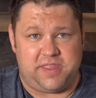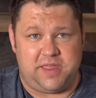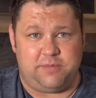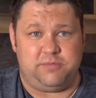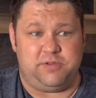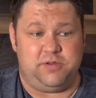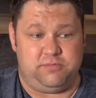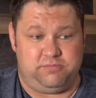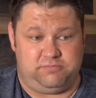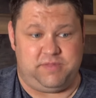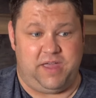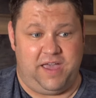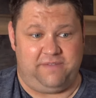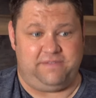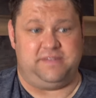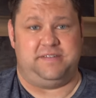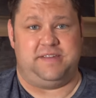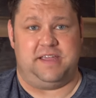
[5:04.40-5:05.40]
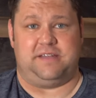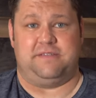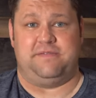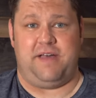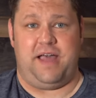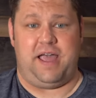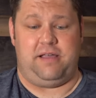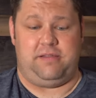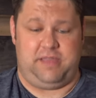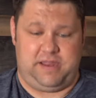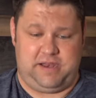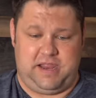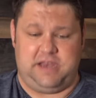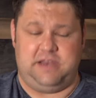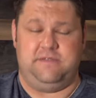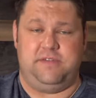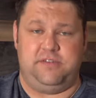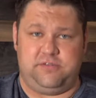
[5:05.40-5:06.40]
them, you have to take a file and
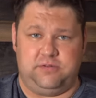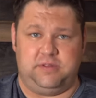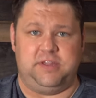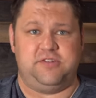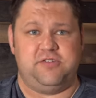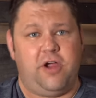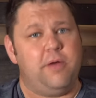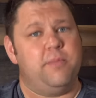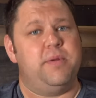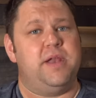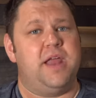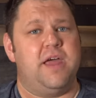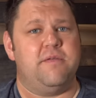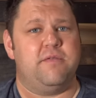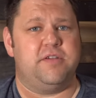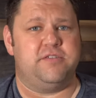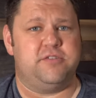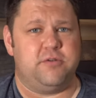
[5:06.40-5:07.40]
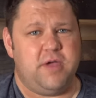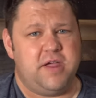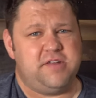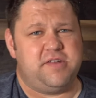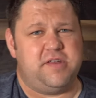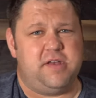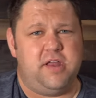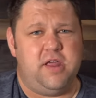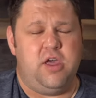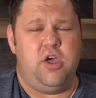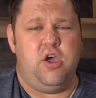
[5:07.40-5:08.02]
individually sharpen every serration,